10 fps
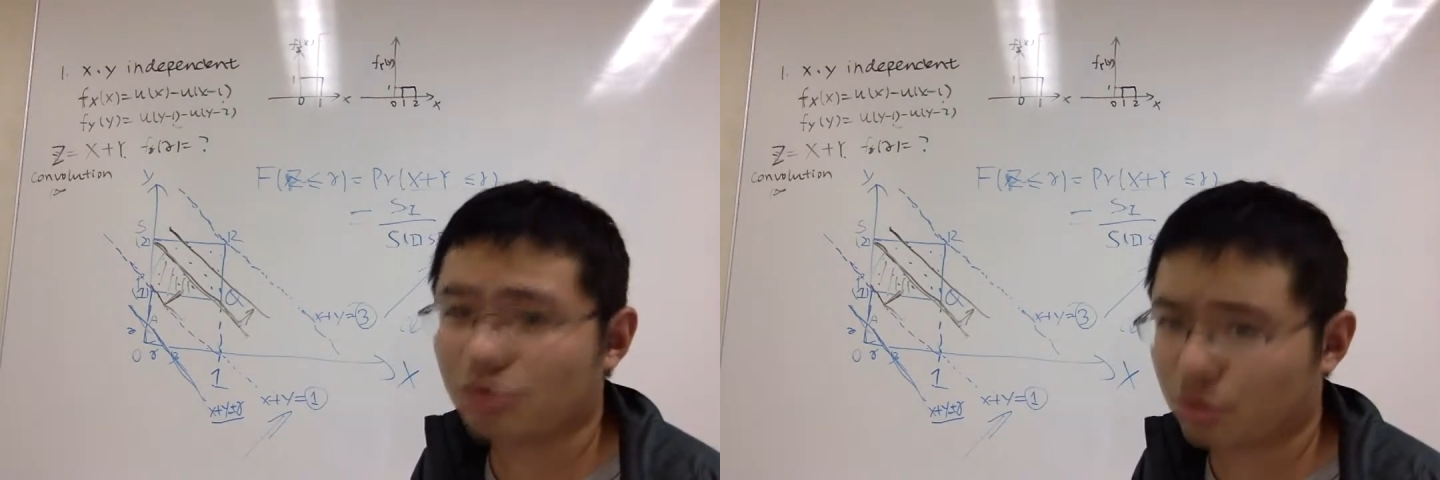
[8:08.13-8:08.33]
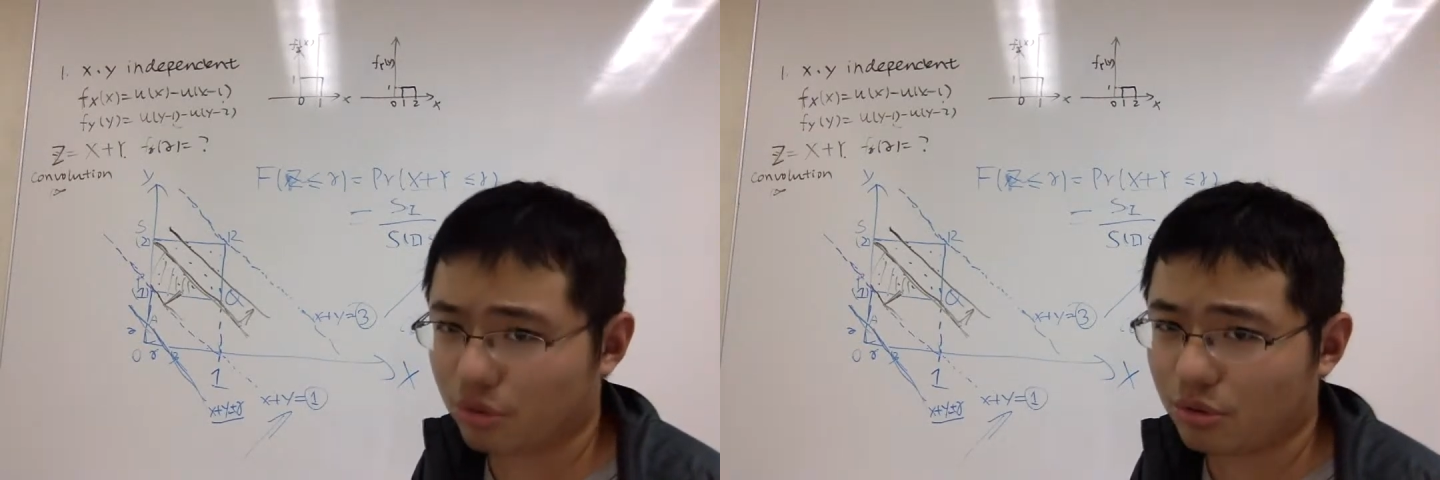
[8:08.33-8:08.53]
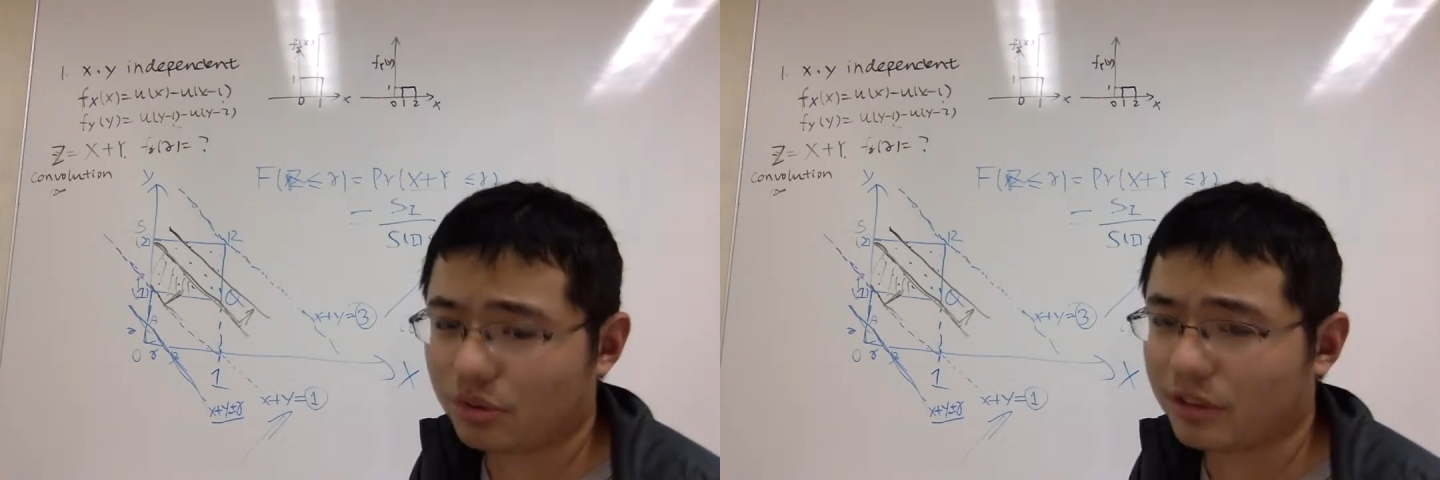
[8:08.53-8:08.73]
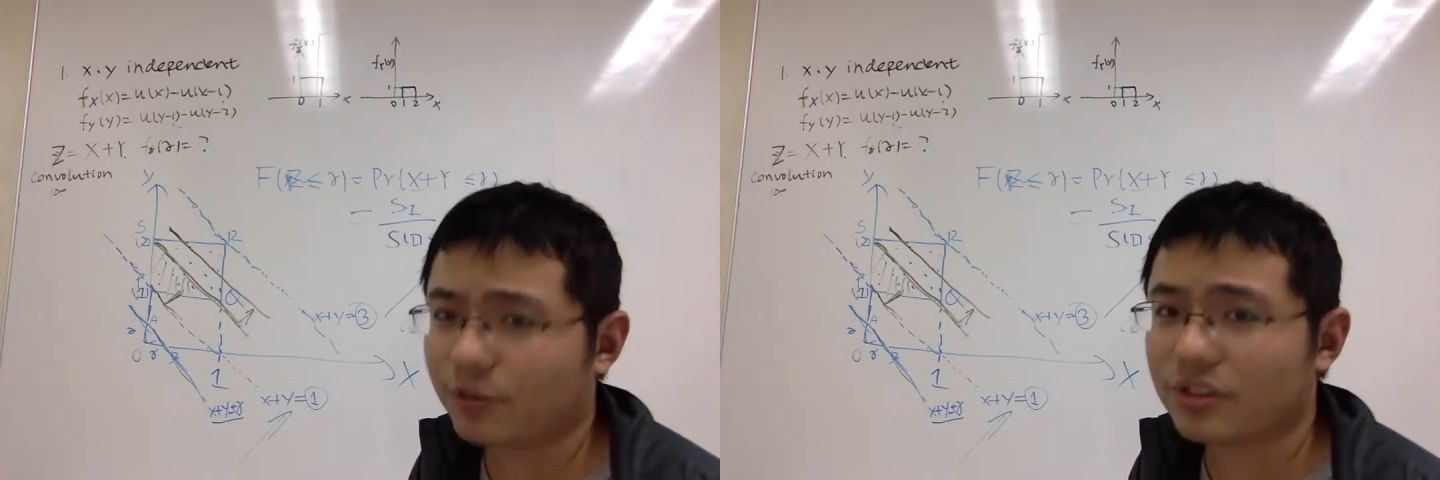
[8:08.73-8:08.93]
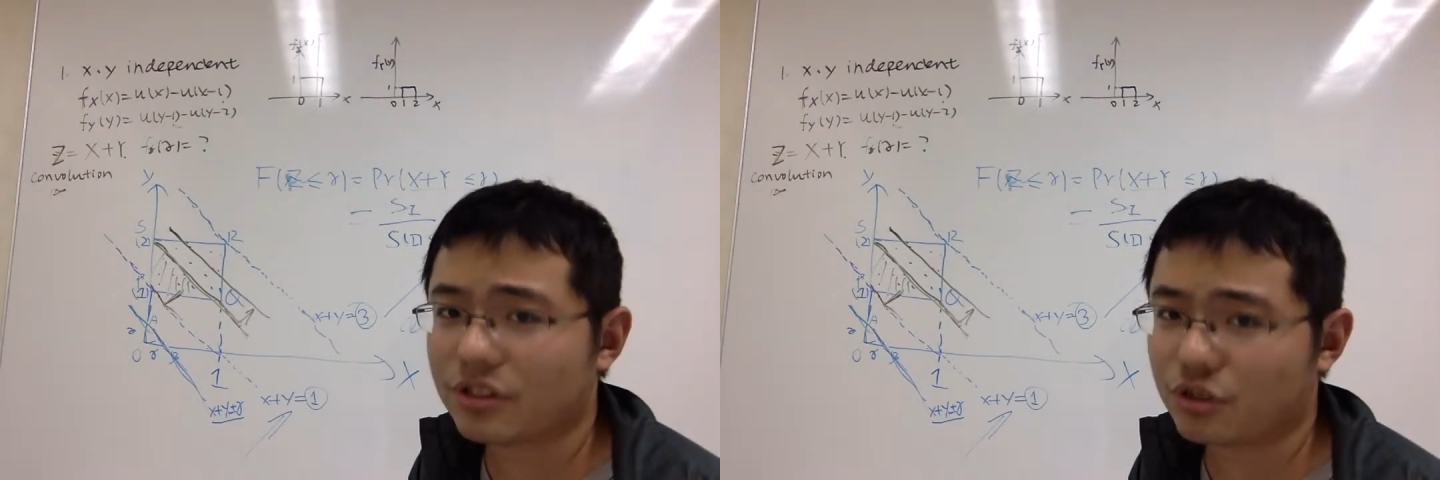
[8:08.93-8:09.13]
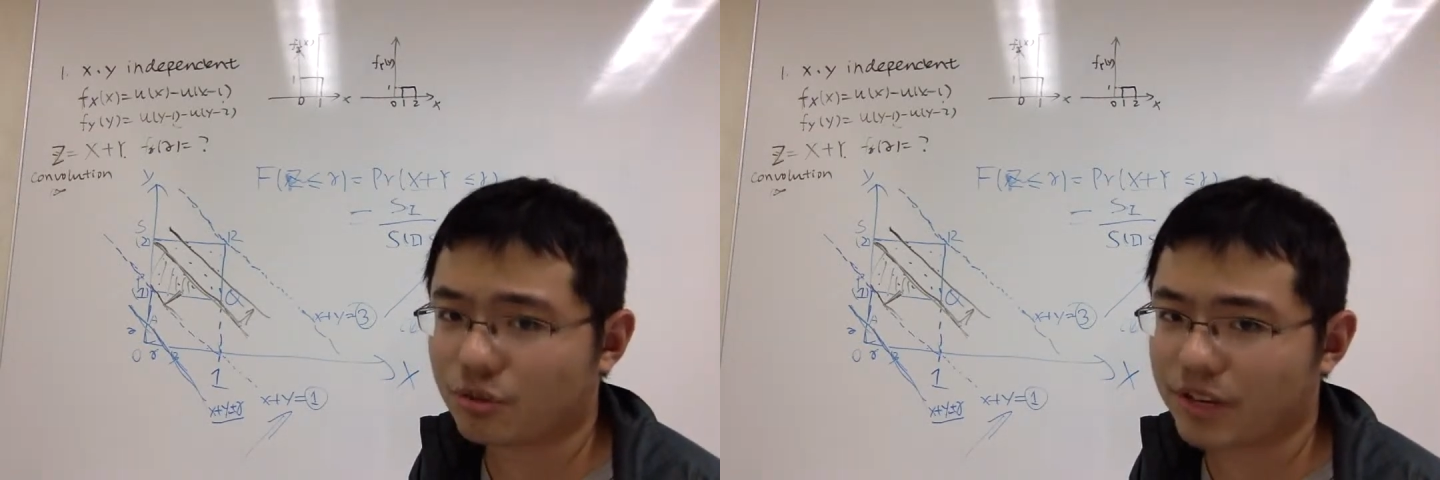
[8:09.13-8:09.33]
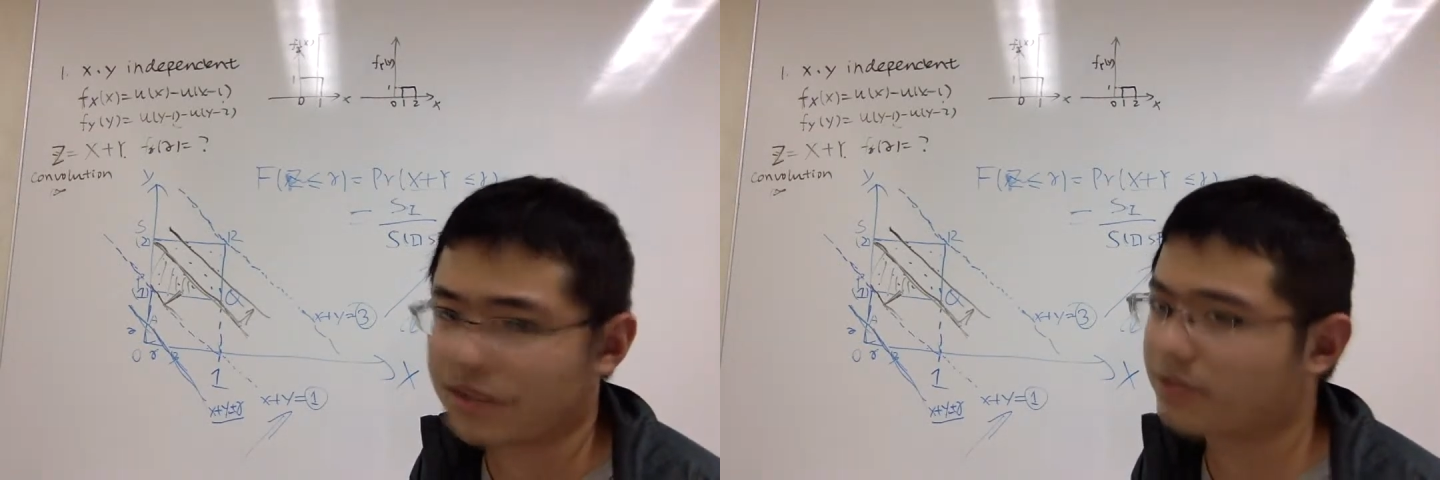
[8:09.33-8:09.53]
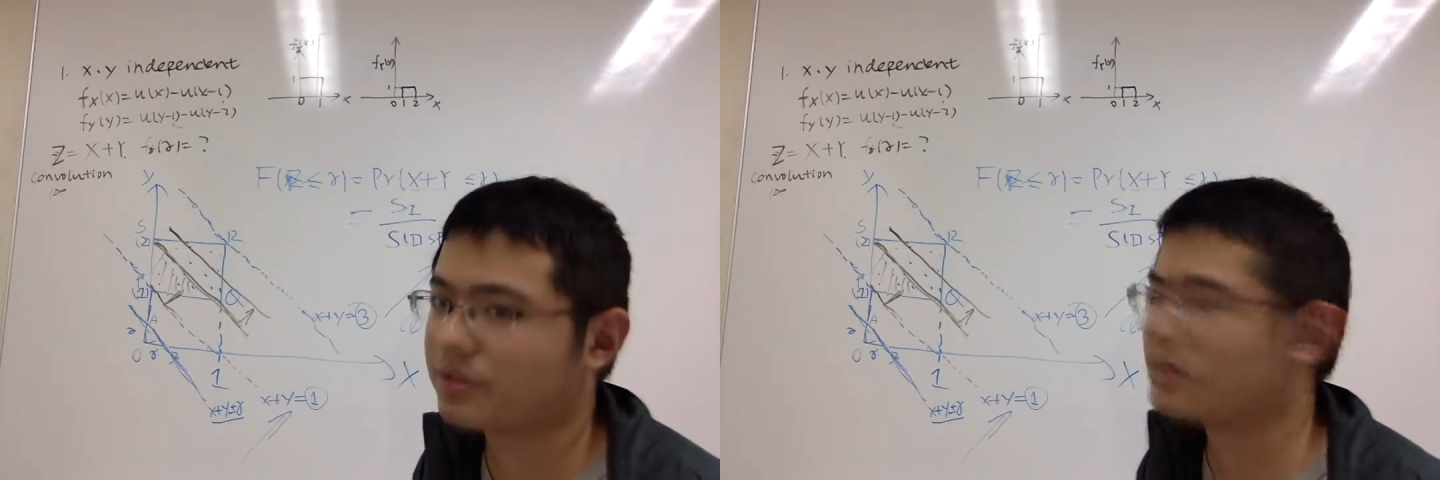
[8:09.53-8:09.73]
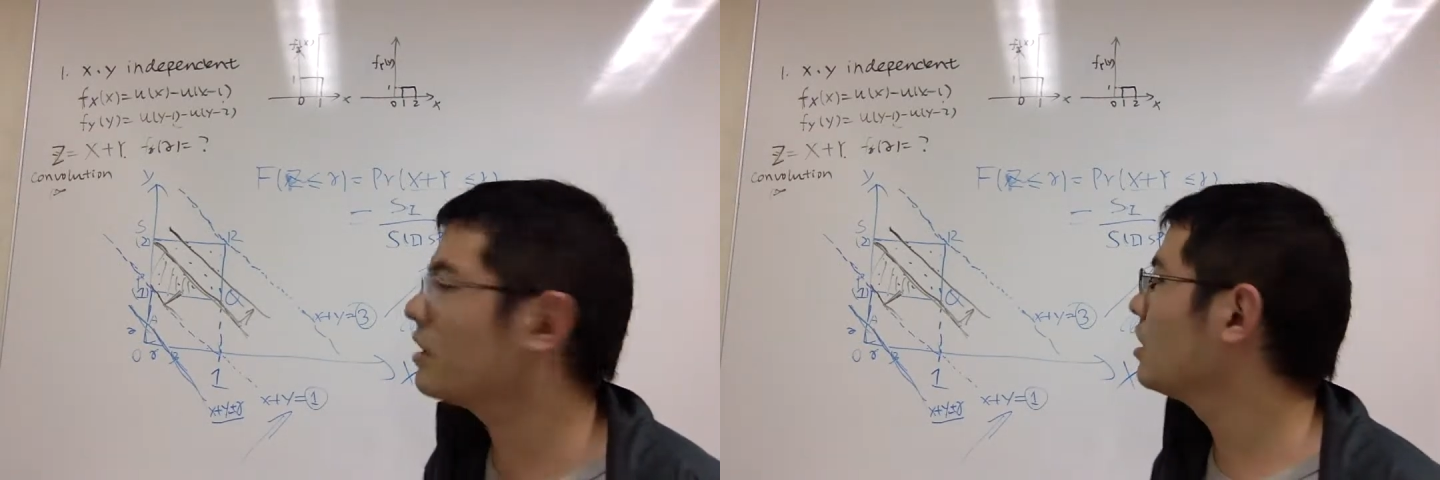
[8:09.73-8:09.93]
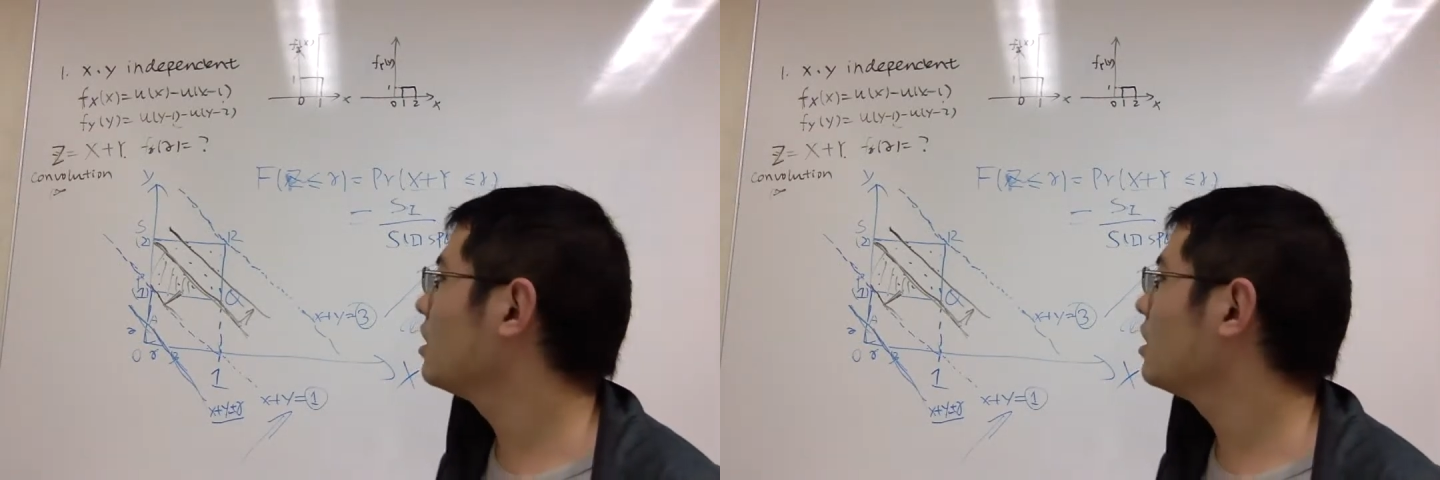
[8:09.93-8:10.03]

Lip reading: 2 different situations.